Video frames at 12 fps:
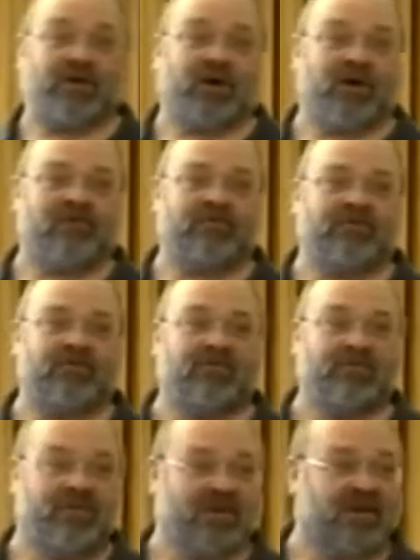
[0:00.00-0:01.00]
of
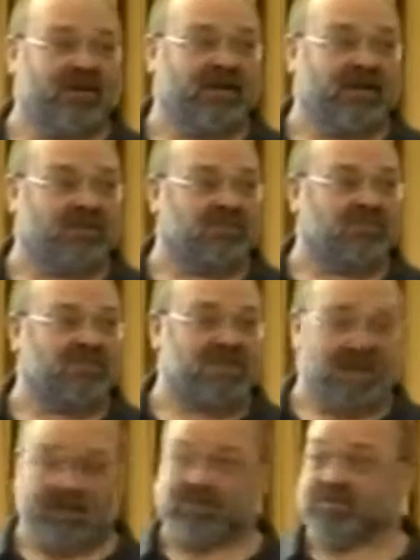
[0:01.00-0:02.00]
the
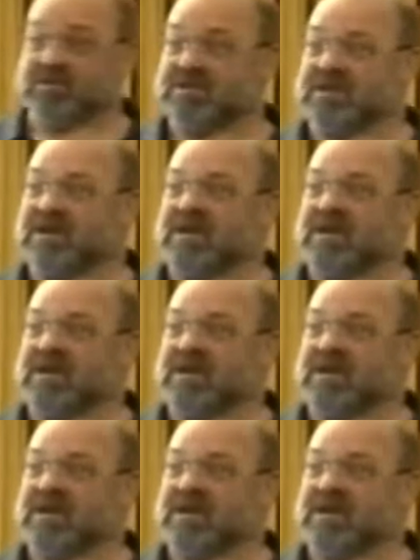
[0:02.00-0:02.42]
tables.